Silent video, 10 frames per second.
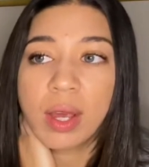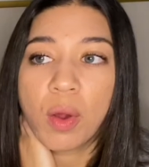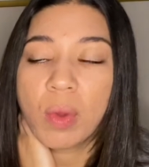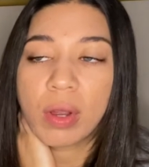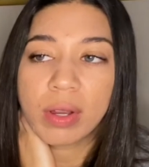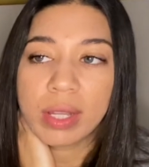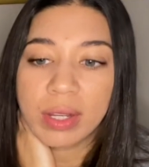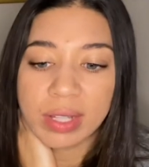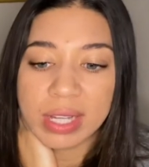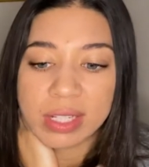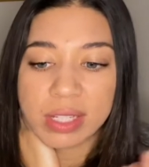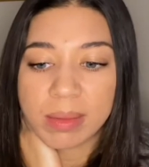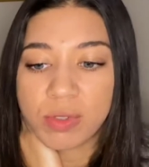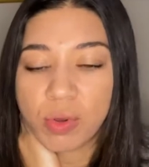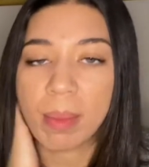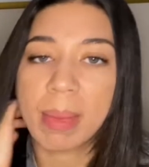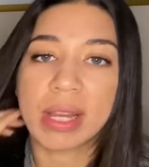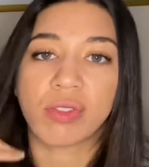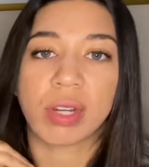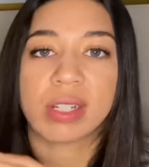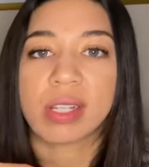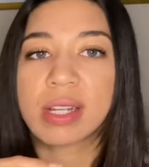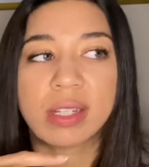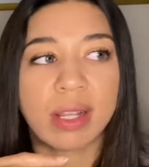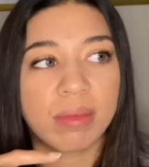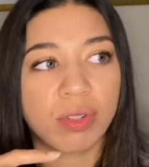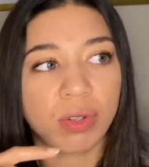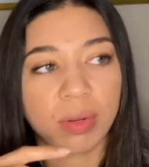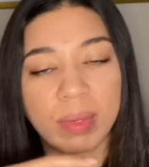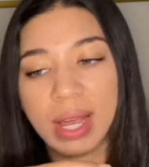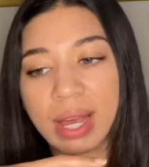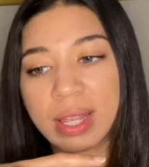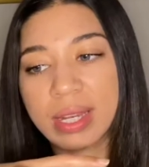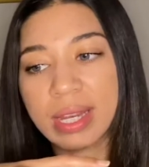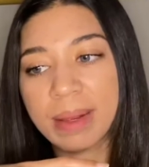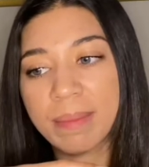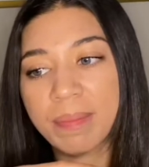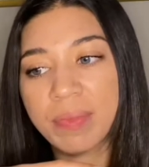We are clearly in some sort of matrix and some sort of reality